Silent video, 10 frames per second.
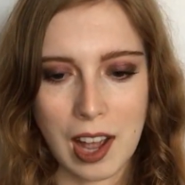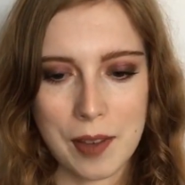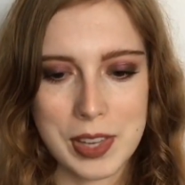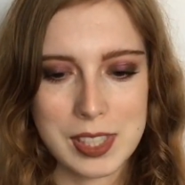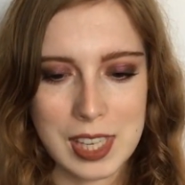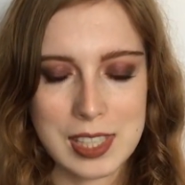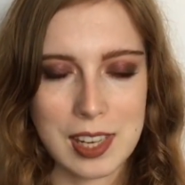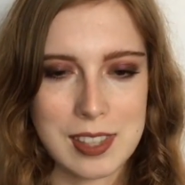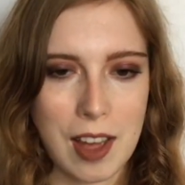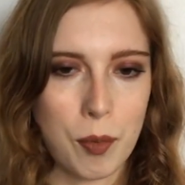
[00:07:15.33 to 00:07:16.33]
Obviously it
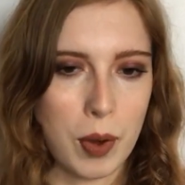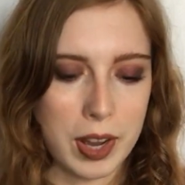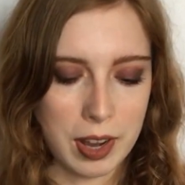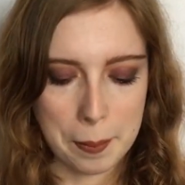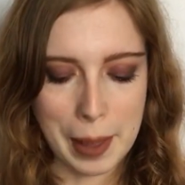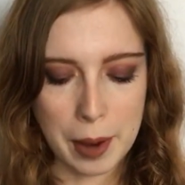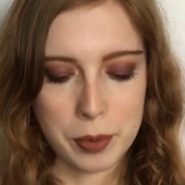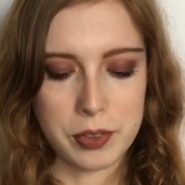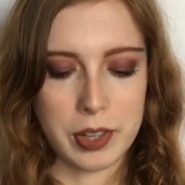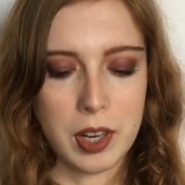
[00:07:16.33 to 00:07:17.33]
does have one matte
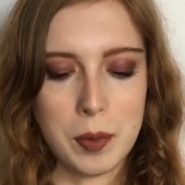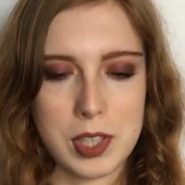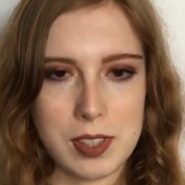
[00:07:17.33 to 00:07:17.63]
with glitter, which is